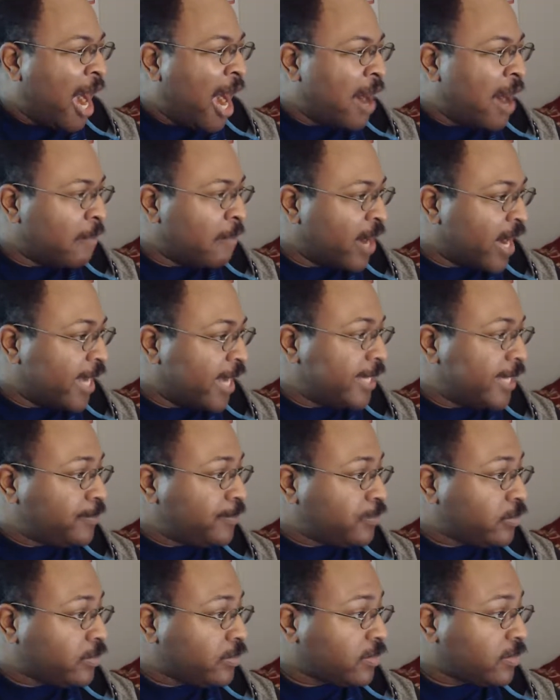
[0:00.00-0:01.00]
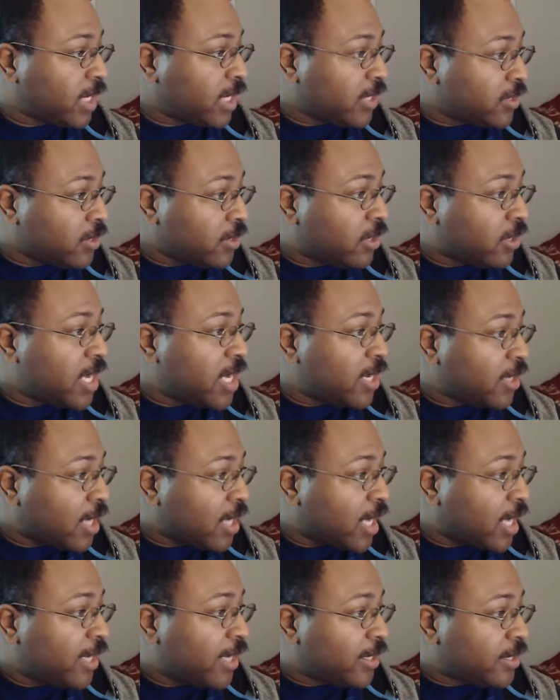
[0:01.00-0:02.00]
But it's looking
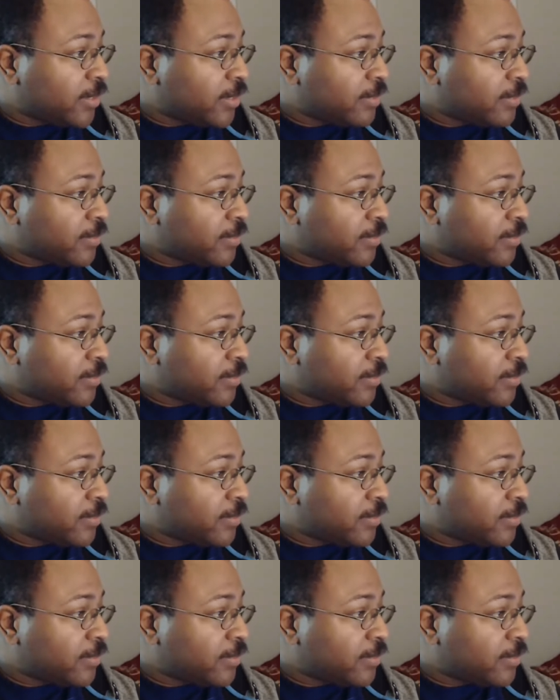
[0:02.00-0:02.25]
like